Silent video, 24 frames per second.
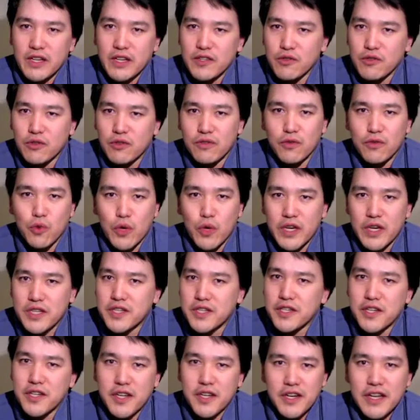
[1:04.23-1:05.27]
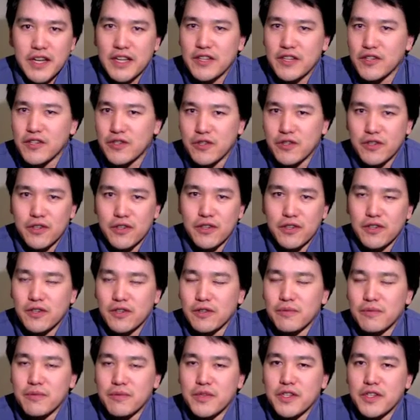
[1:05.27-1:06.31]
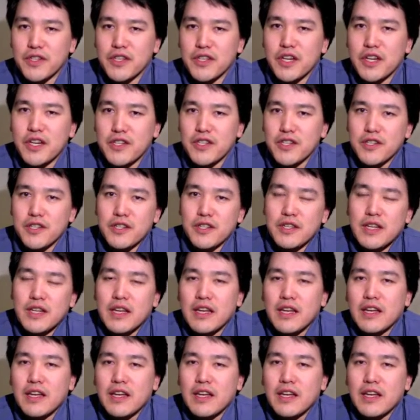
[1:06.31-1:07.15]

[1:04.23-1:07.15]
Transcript: sort of question and answer discussion